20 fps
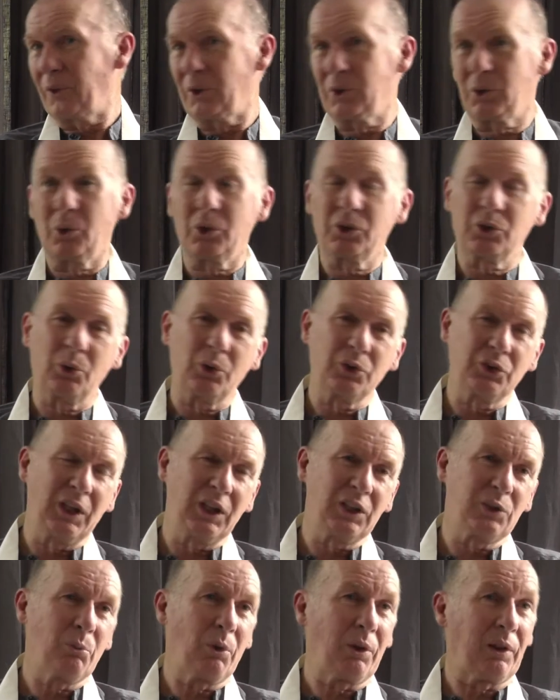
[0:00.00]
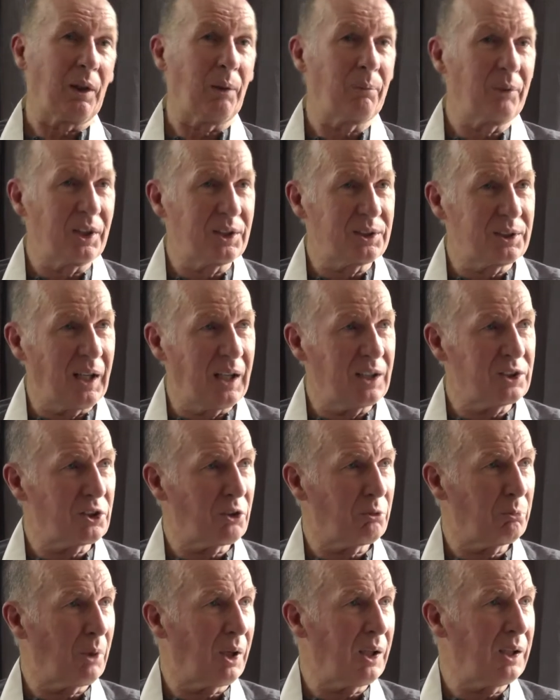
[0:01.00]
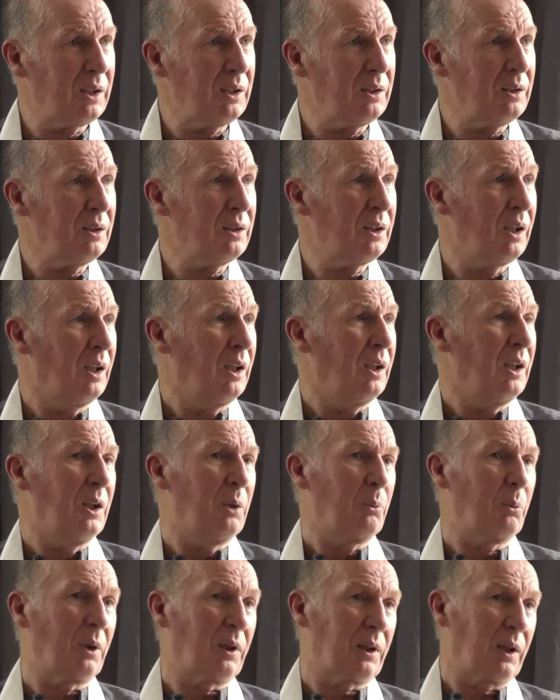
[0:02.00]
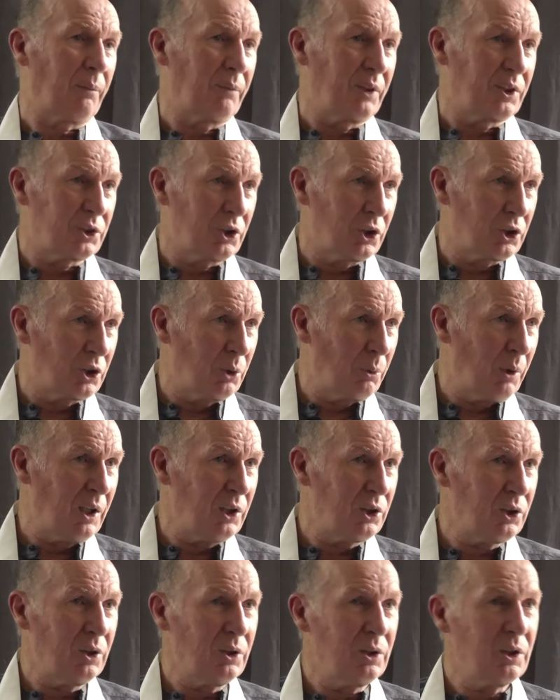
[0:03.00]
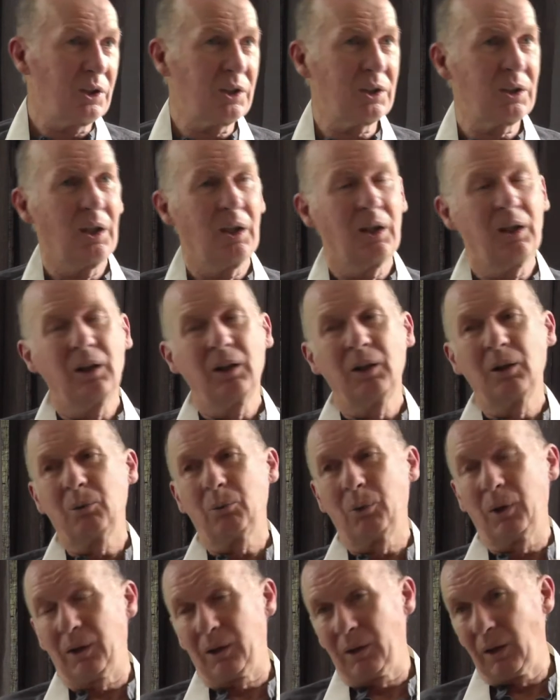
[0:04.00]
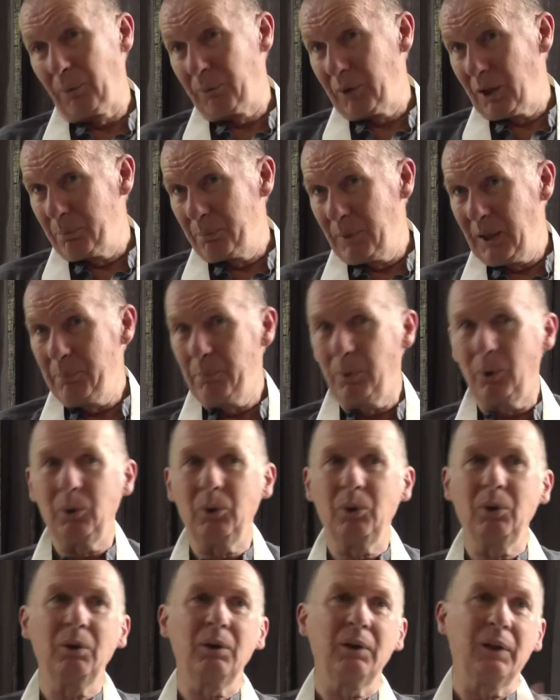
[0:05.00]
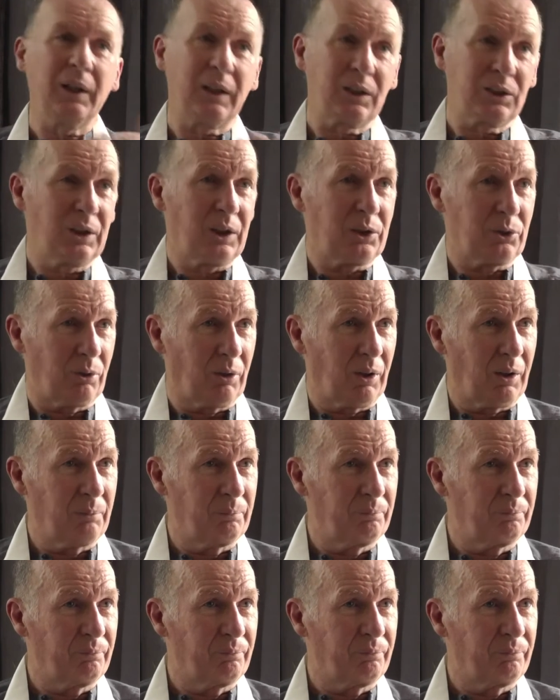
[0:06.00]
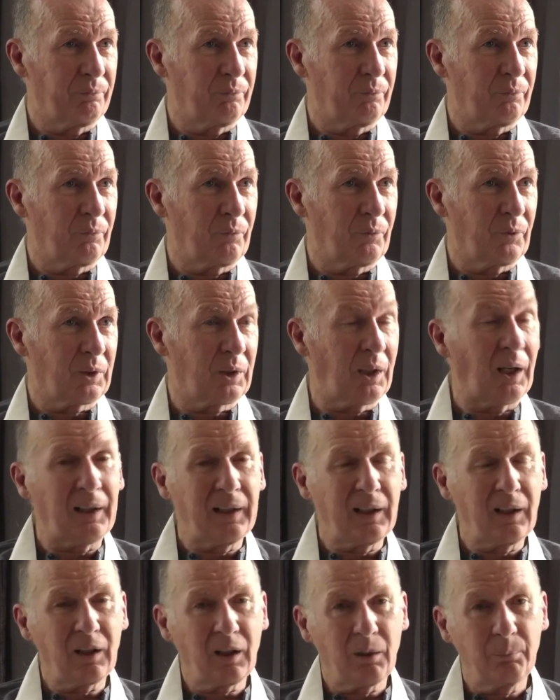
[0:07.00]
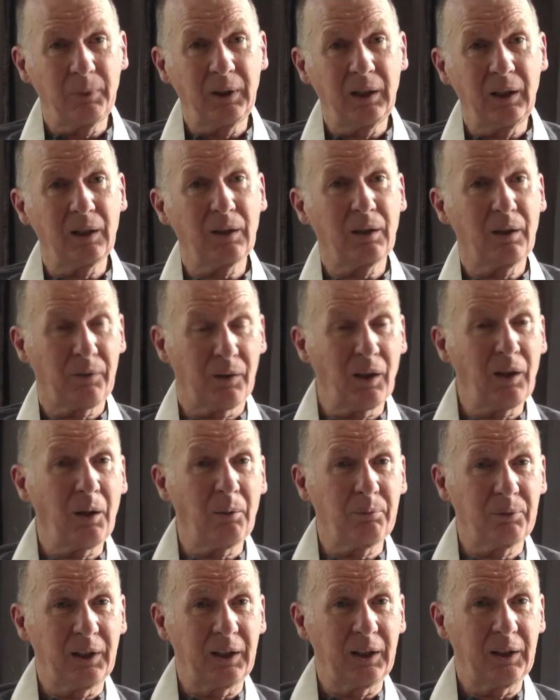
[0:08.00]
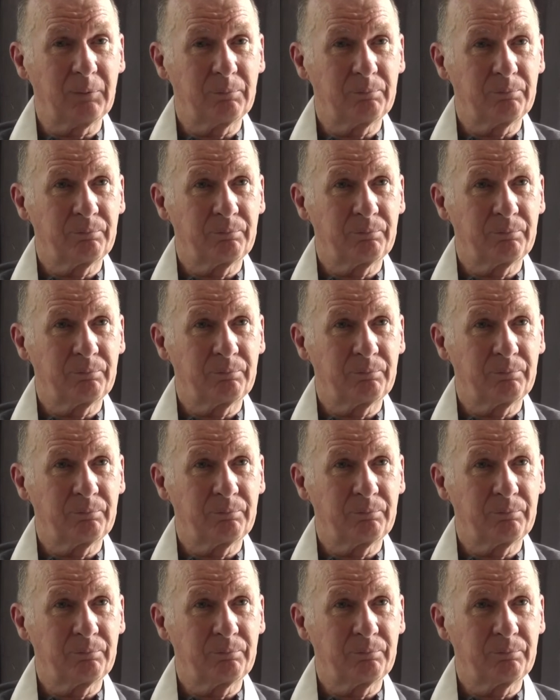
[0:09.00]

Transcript: So association with lovely states of mind, with lovely situations, with lovely people, etc. Kalyana being the lovely,